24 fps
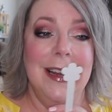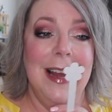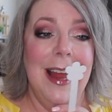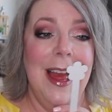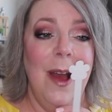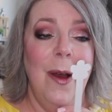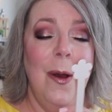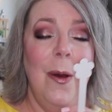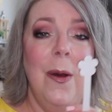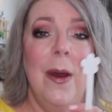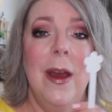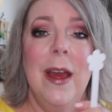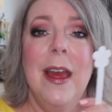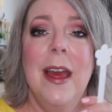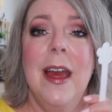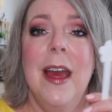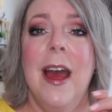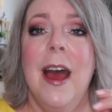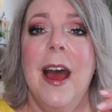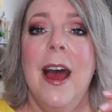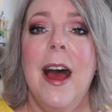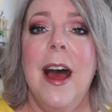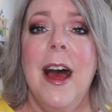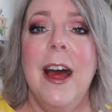Now,
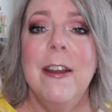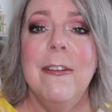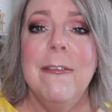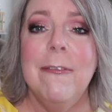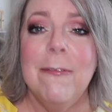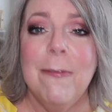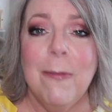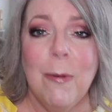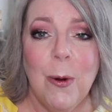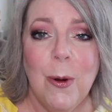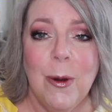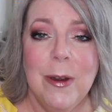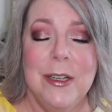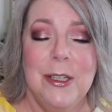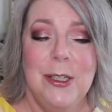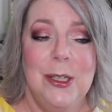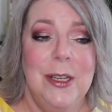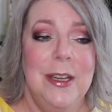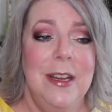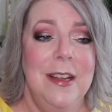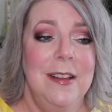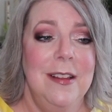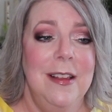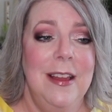
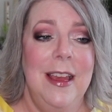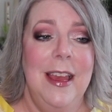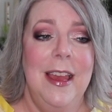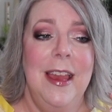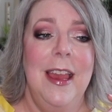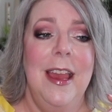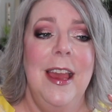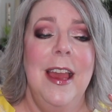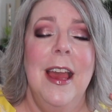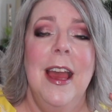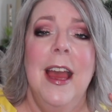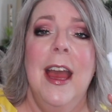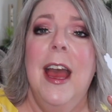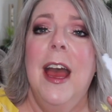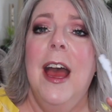unfortunately,